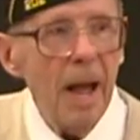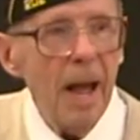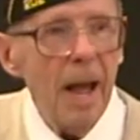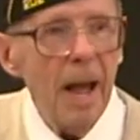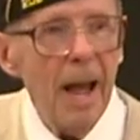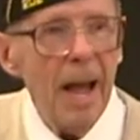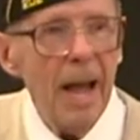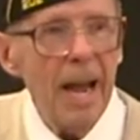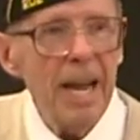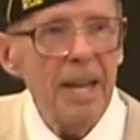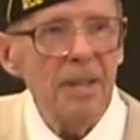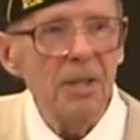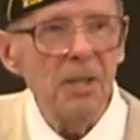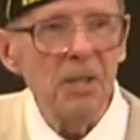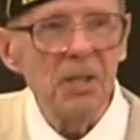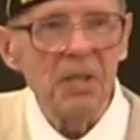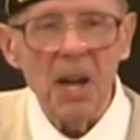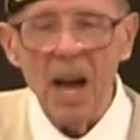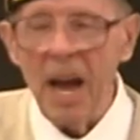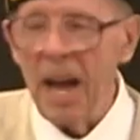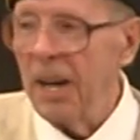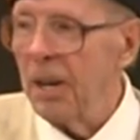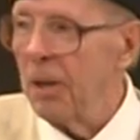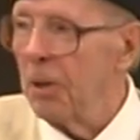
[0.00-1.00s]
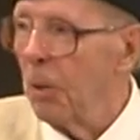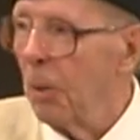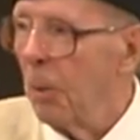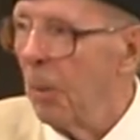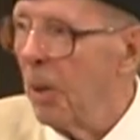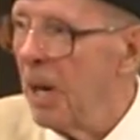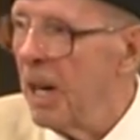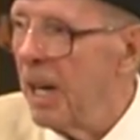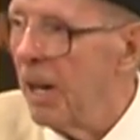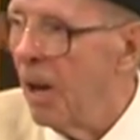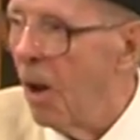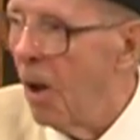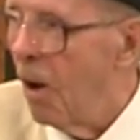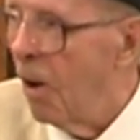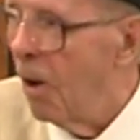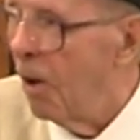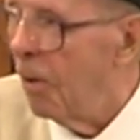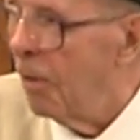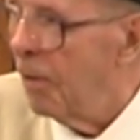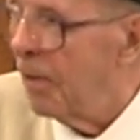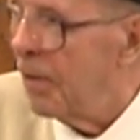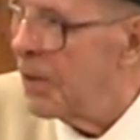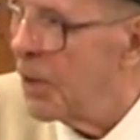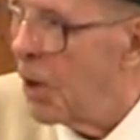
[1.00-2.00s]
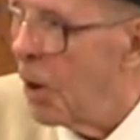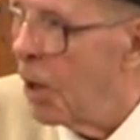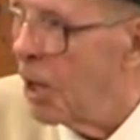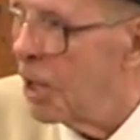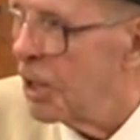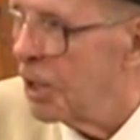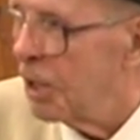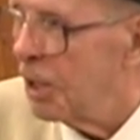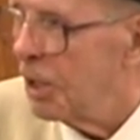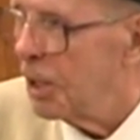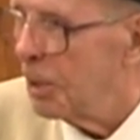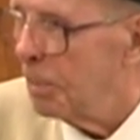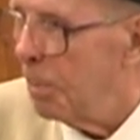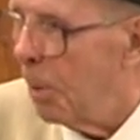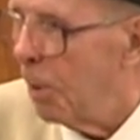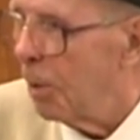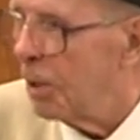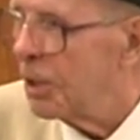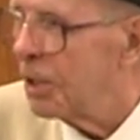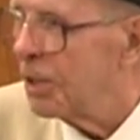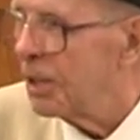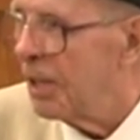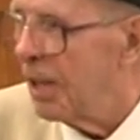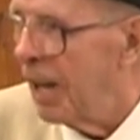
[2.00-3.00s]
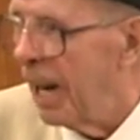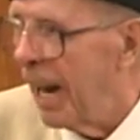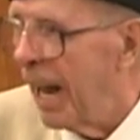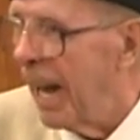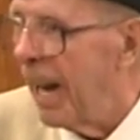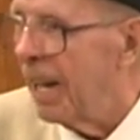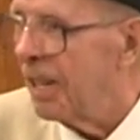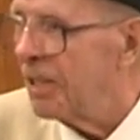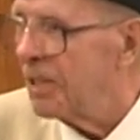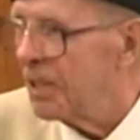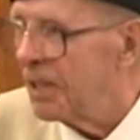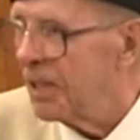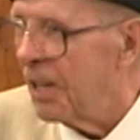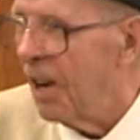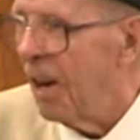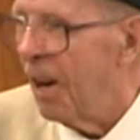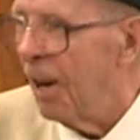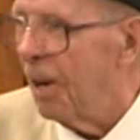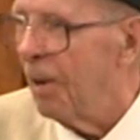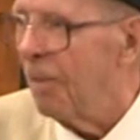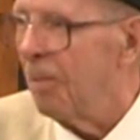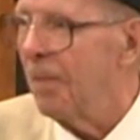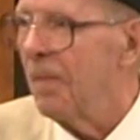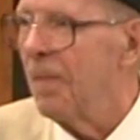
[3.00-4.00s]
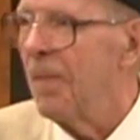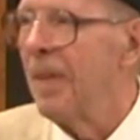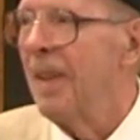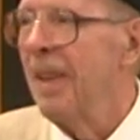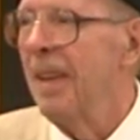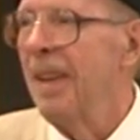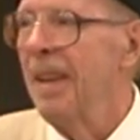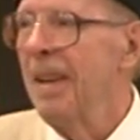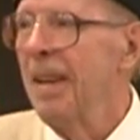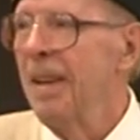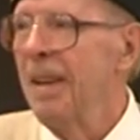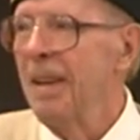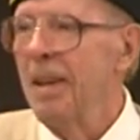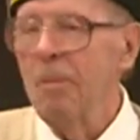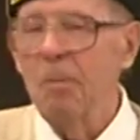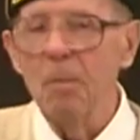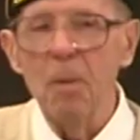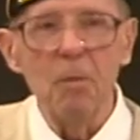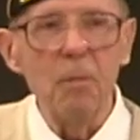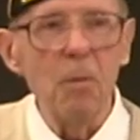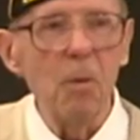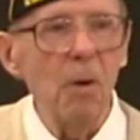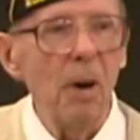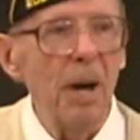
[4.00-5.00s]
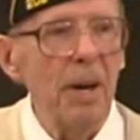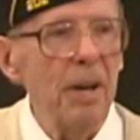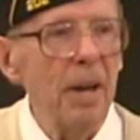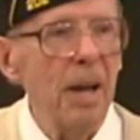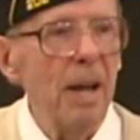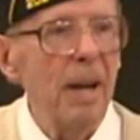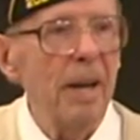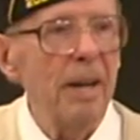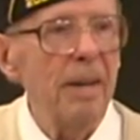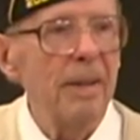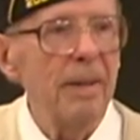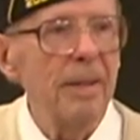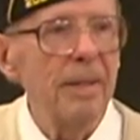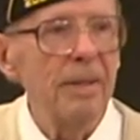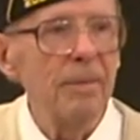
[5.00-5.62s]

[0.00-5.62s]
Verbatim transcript: I had decided to read all of Tarzan's books the last time before I died.